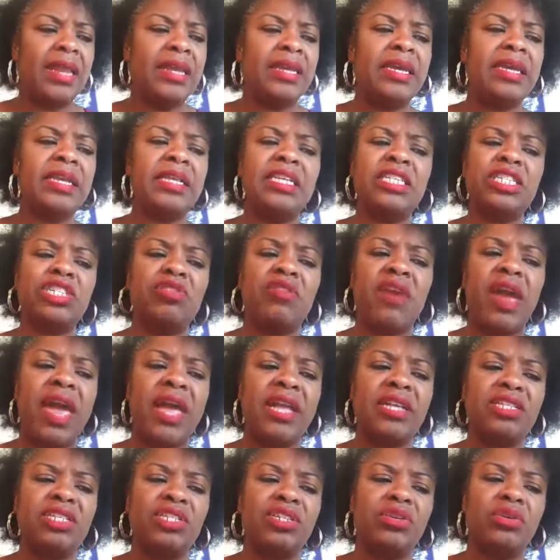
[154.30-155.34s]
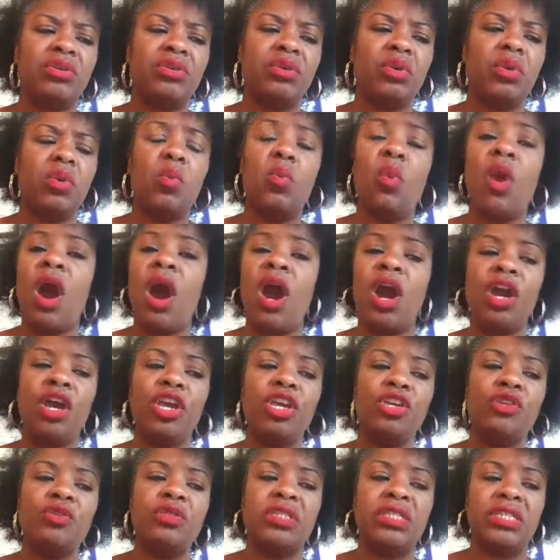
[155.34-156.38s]
Littlest Gratch, why are
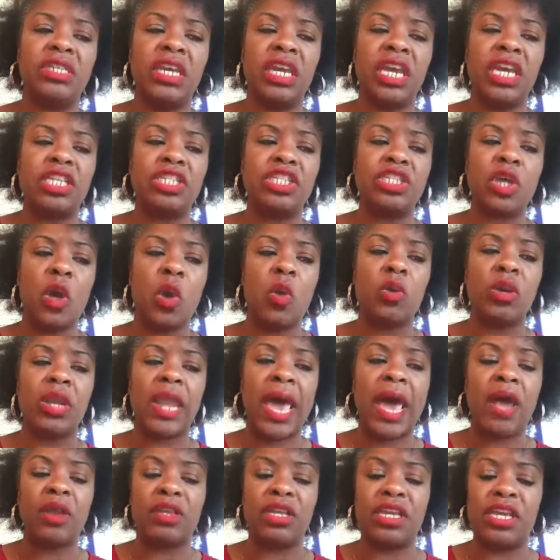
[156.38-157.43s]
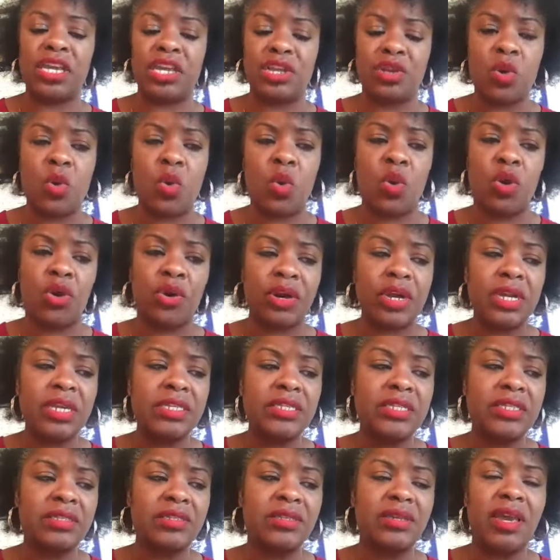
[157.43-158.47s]
you singing so loudly in
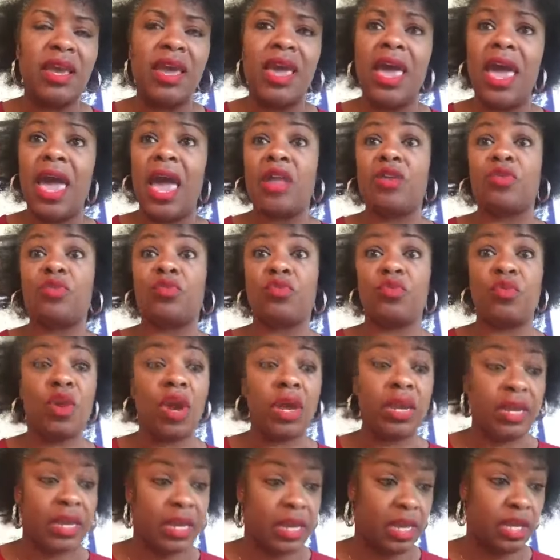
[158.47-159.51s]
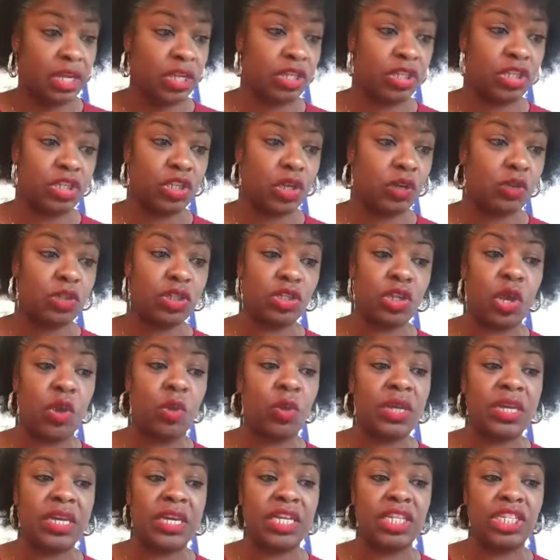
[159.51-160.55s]
chorus and running so
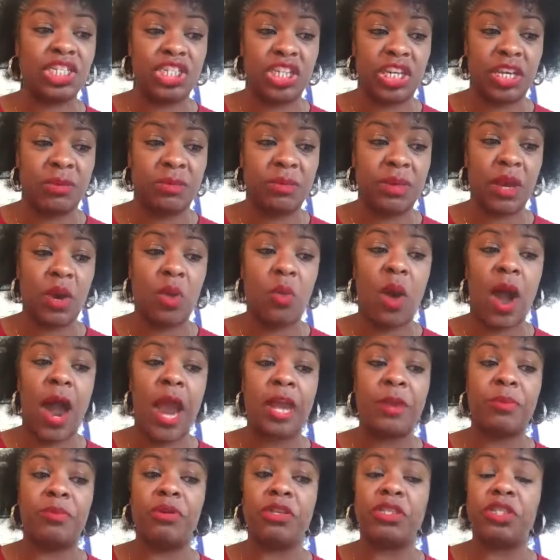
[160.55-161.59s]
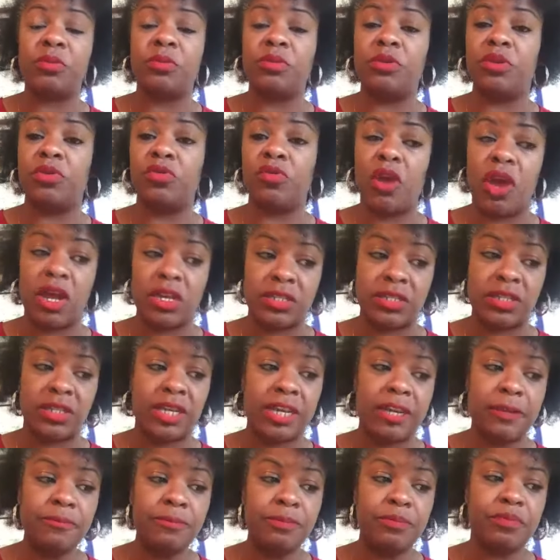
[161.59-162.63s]
slowly in gym? Inquired Principal
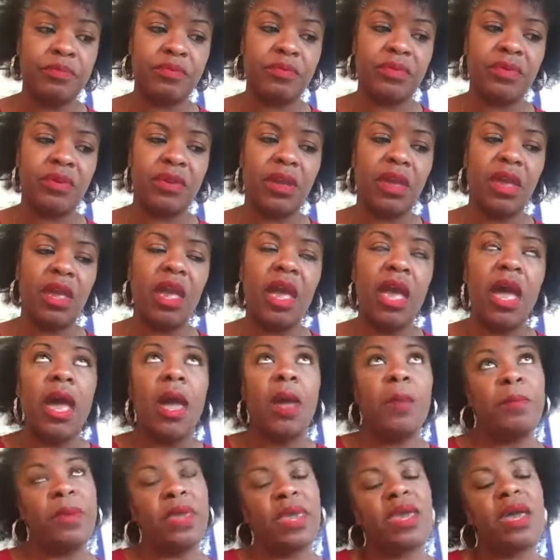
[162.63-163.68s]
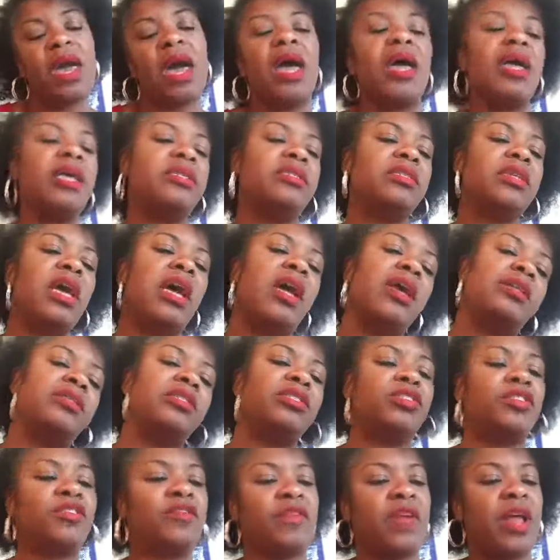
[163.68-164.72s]
crossly. Because,
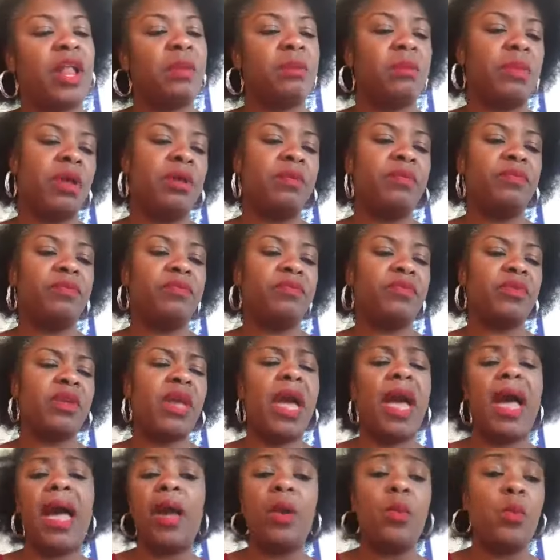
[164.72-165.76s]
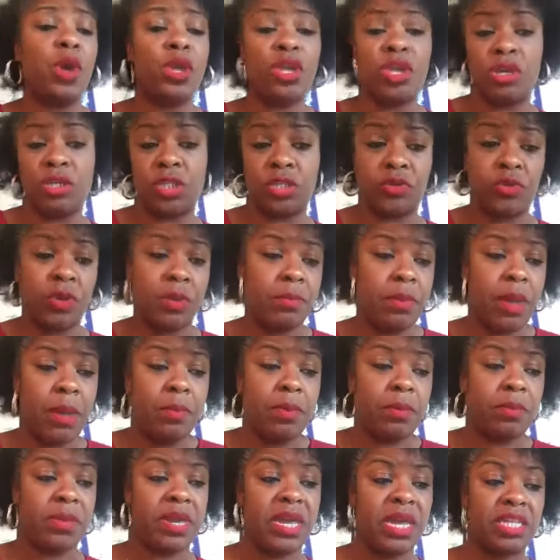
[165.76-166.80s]
answered Velma, I want you to
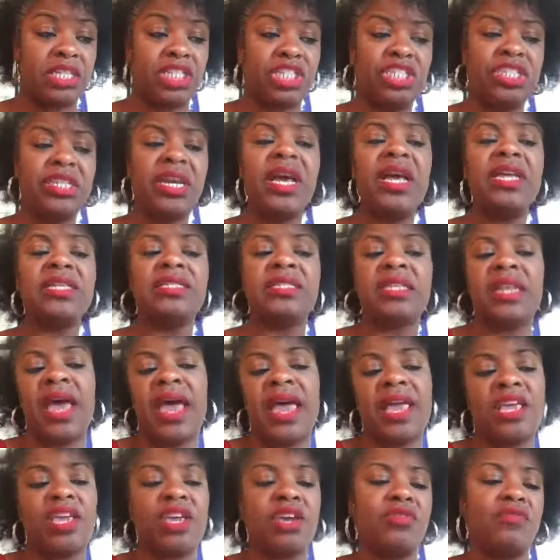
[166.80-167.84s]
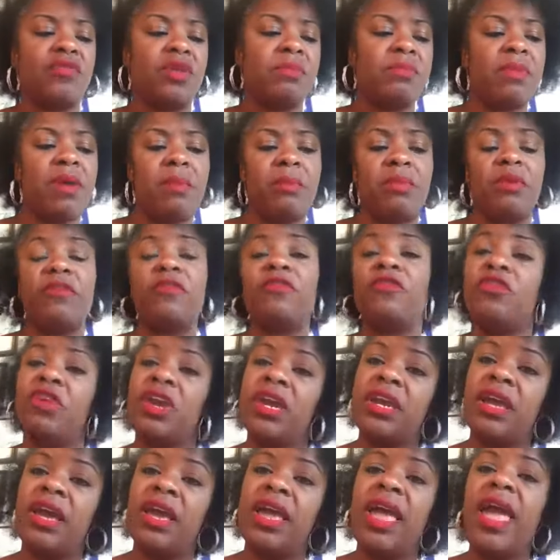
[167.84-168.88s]
remember me just like you remember
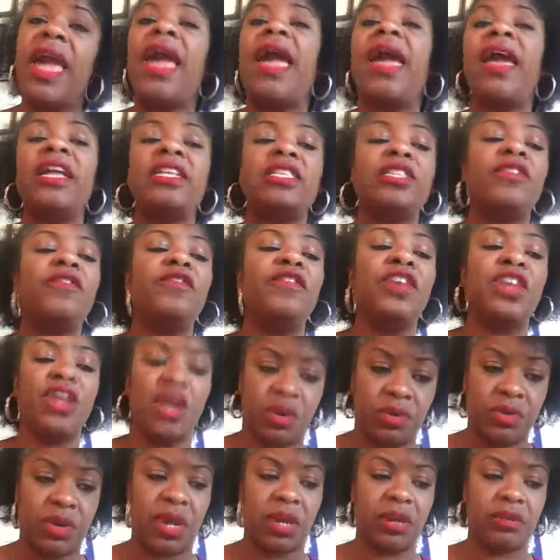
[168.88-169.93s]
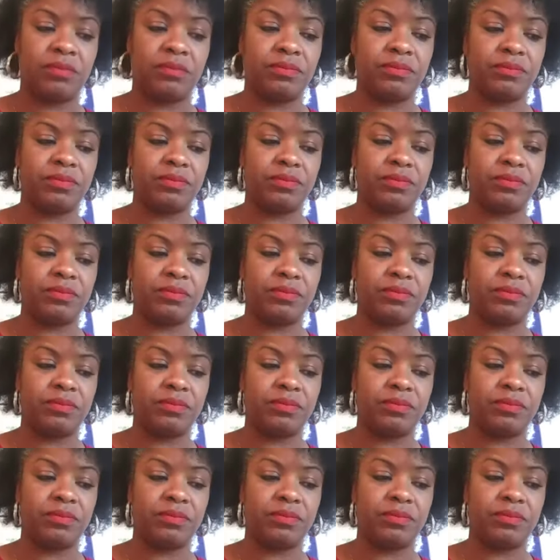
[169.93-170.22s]
Frida and Fiona.